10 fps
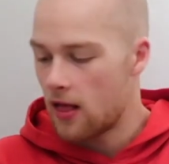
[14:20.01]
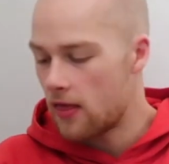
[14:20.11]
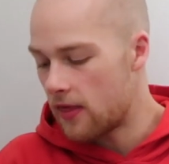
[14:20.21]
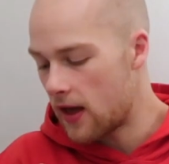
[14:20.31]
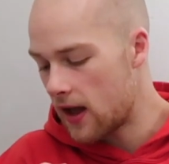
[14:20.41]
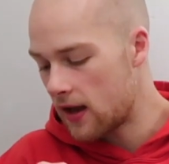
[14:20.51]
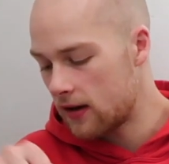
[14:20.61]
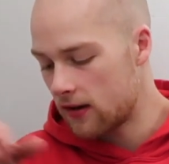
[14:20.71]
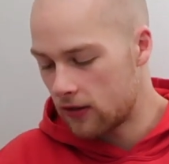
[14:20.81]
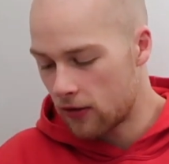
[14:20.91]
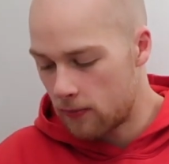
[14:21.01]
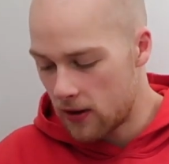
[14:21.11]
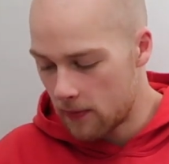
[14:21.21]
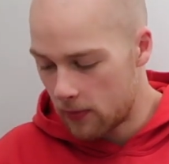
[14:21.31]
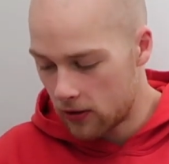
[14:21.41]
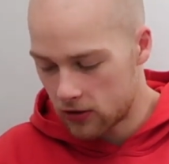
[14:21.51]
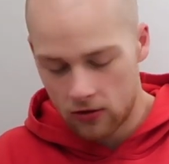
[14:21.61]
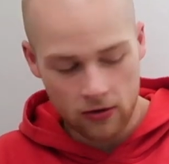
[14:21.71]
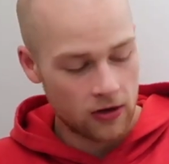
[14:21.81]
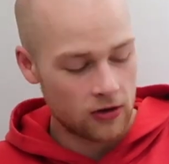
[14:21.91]
Then the peanut butter
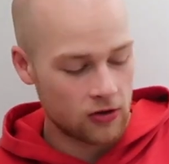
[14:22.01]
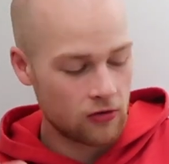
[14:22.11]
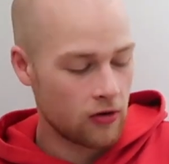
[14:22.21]
cookies and